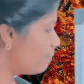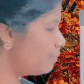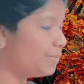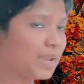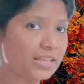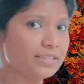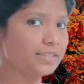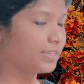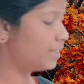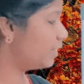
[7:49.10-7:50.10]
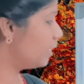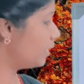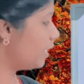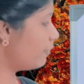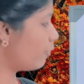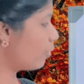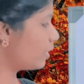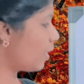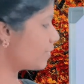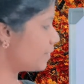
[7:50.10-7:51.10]
plus
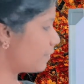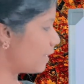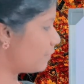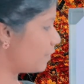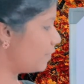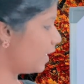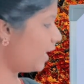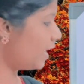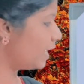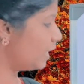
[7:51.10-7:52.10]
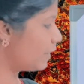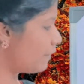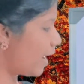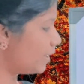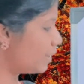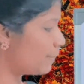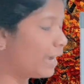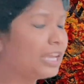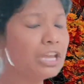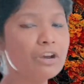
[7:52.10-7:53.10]
34,150 divided
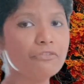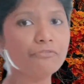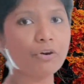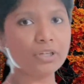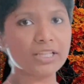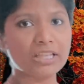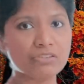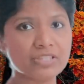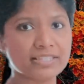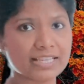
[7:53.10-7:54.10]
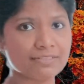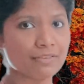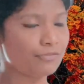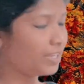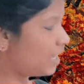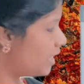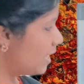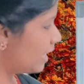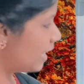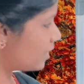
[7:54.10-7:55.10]
by 40,650
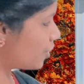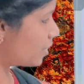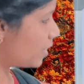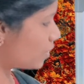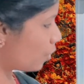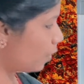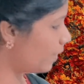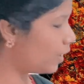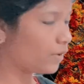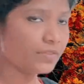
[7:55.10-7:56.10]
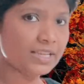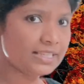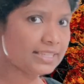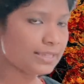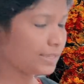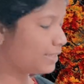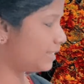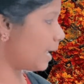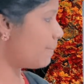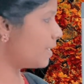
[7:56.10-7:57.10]
is just the solving of this
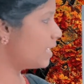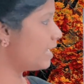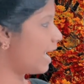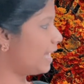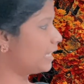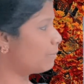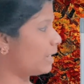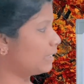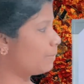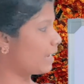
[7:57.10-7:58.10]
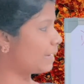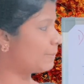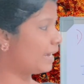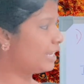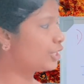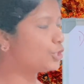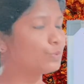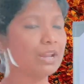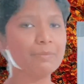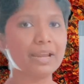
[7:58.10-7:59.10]
step, and then multiplied by
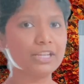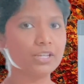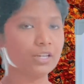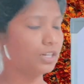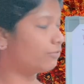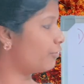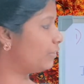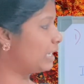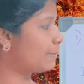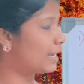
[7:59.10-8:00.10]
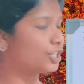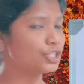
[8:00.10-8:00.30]
15 minus